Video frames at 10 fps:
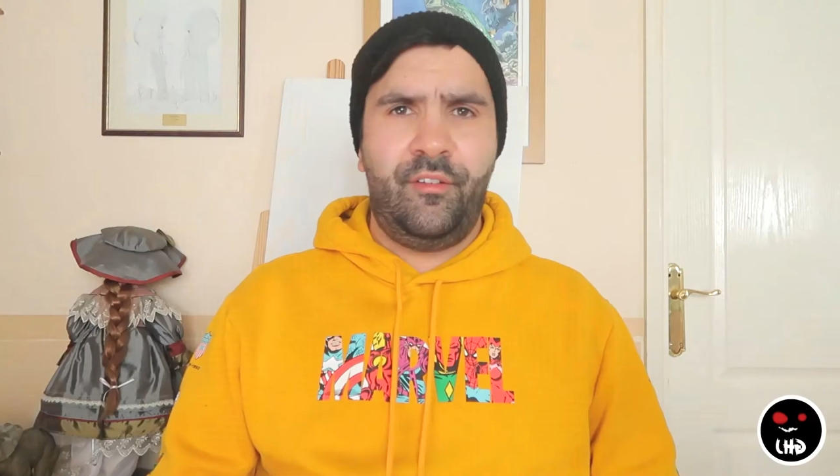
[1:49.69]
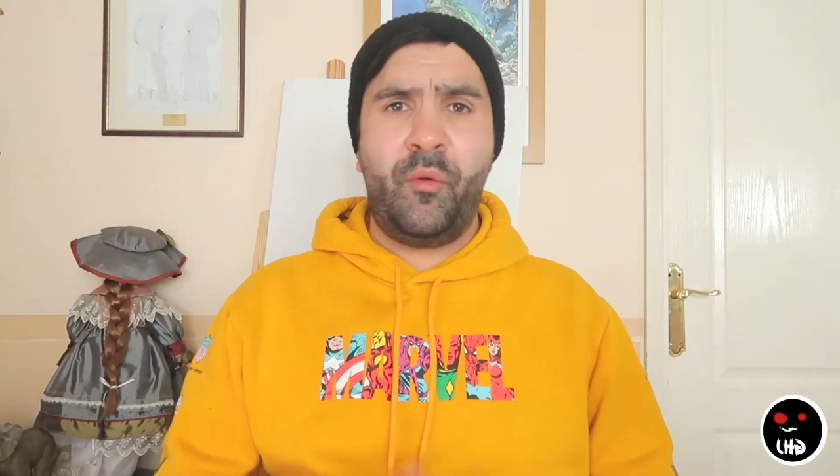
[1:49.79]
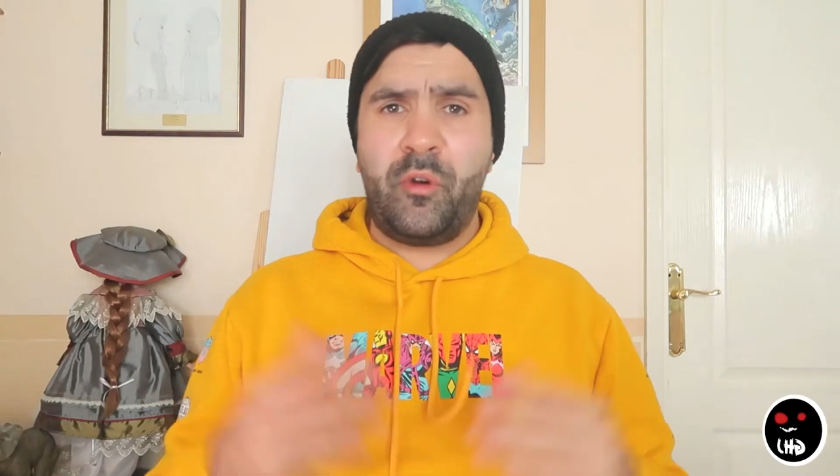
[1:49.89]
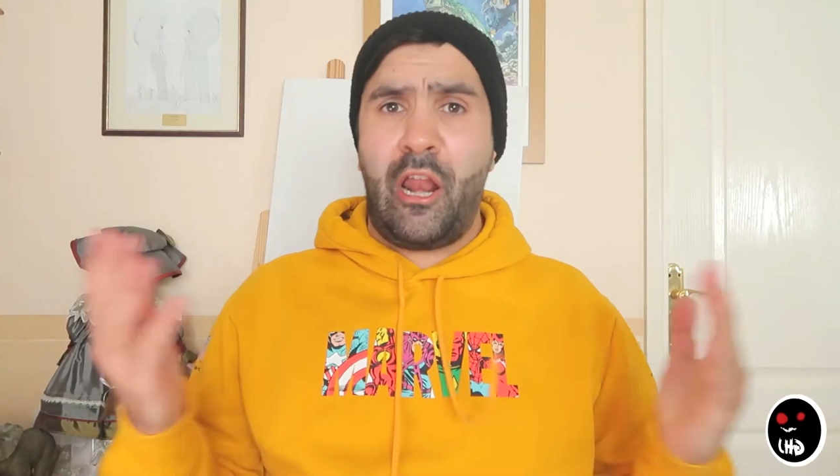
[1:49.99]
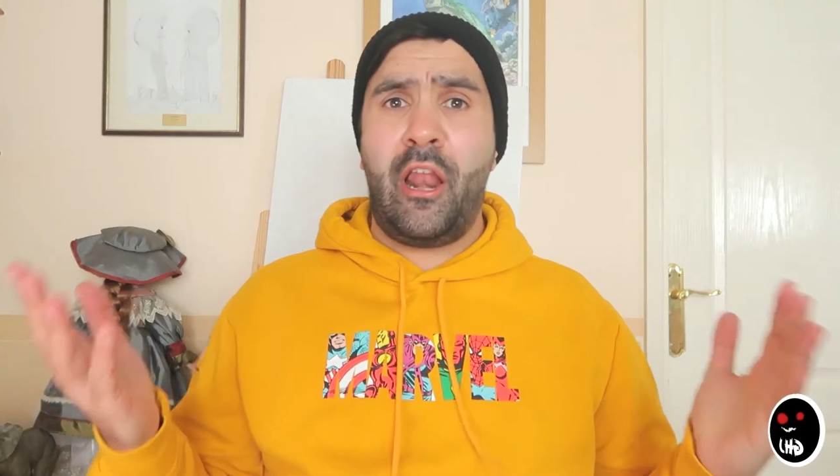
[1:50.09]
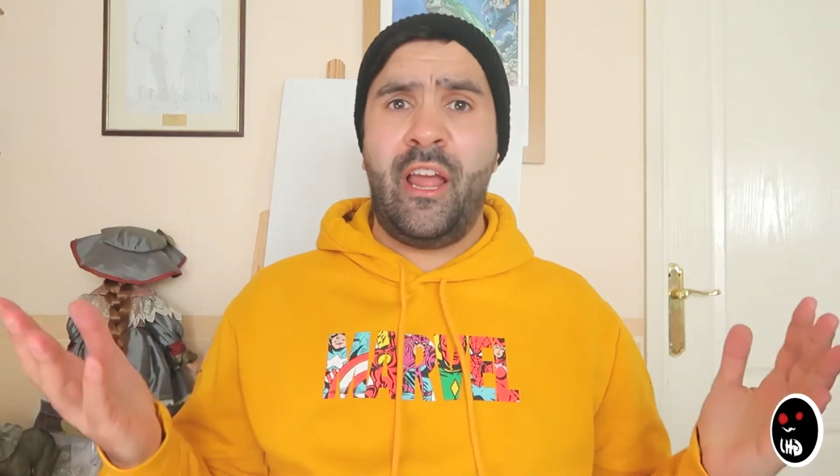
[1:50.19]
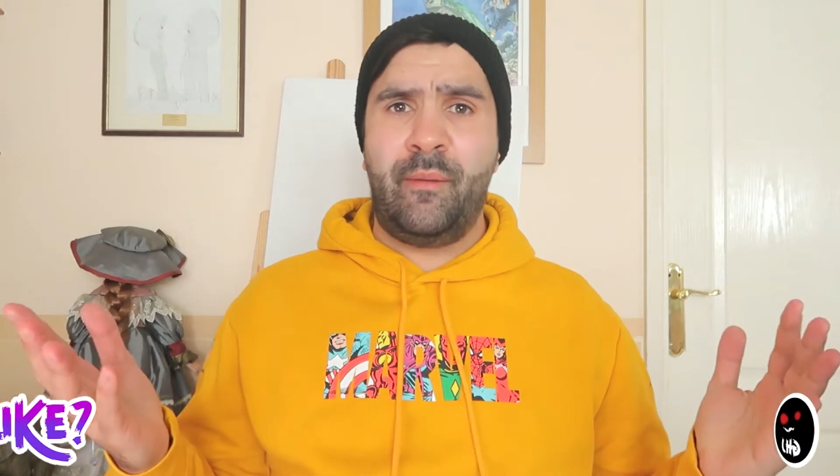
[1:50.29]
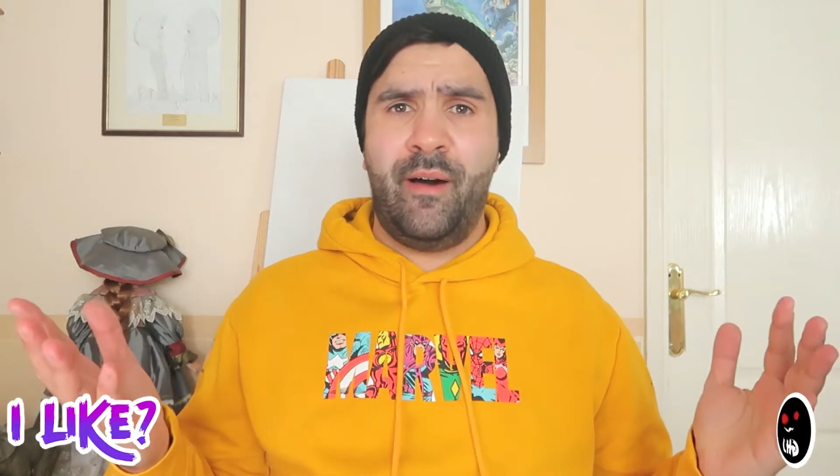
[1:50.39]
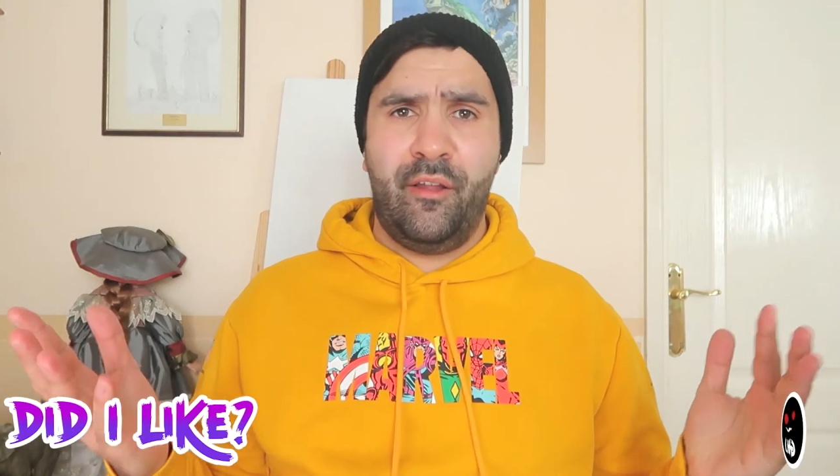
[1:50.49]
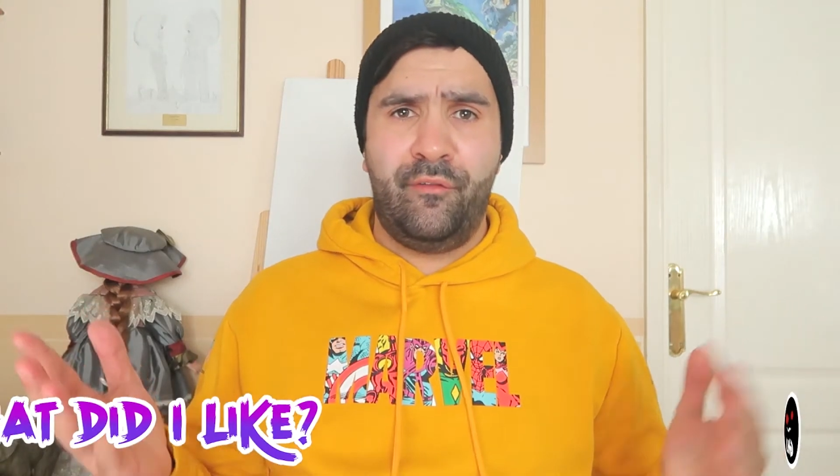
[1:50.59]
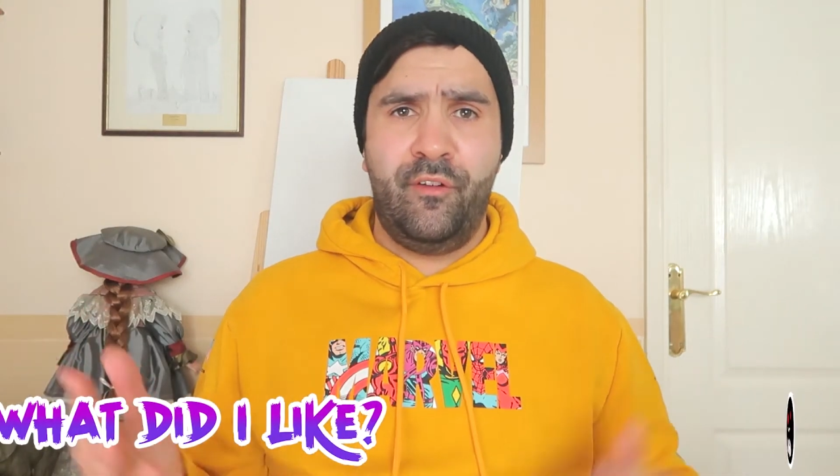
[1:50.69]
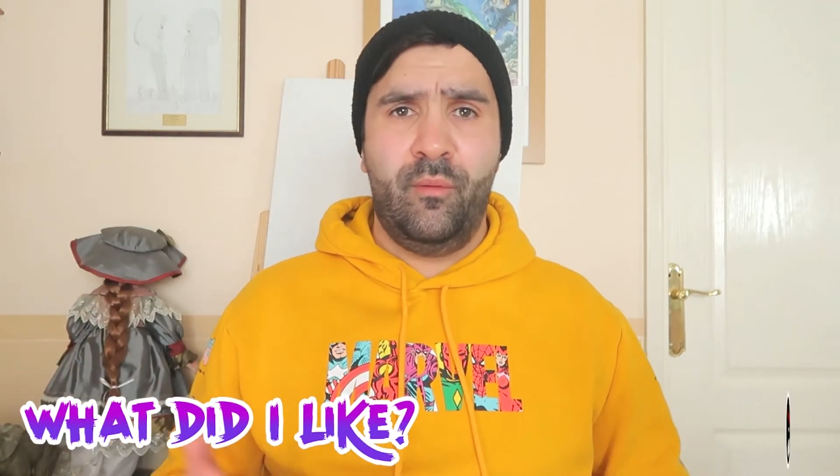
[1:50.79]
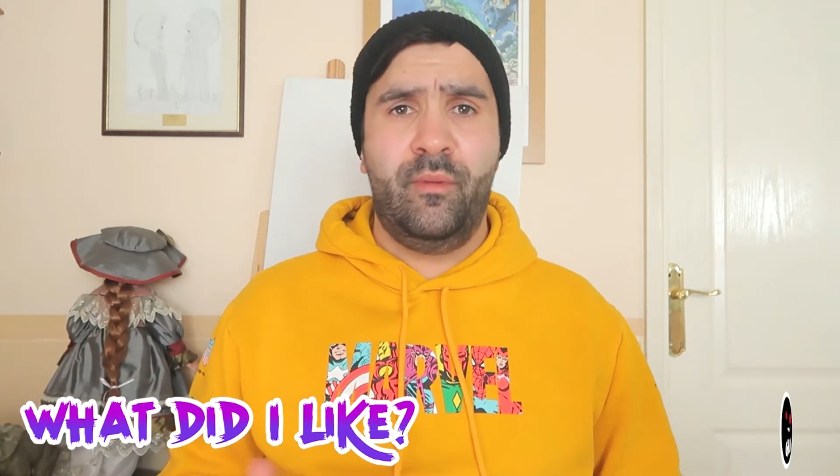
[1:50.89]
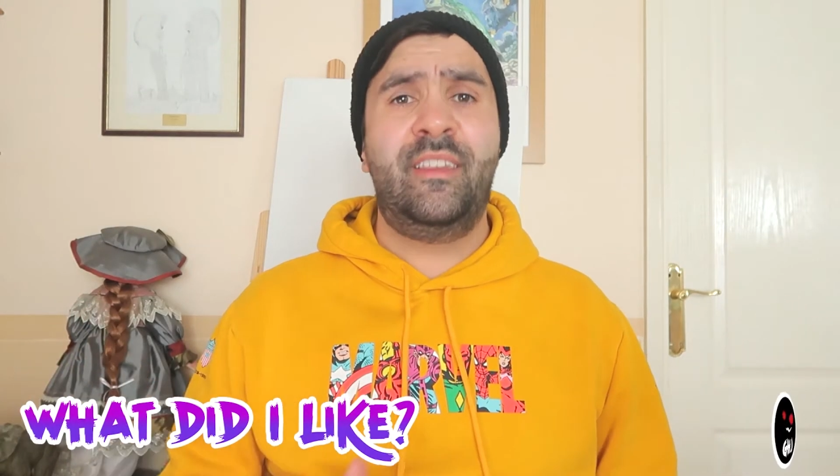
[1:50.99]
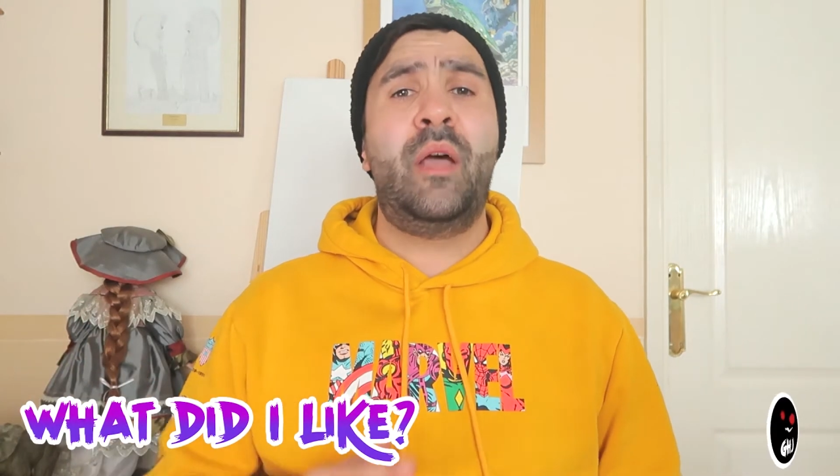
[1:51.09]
So what did I like about the film?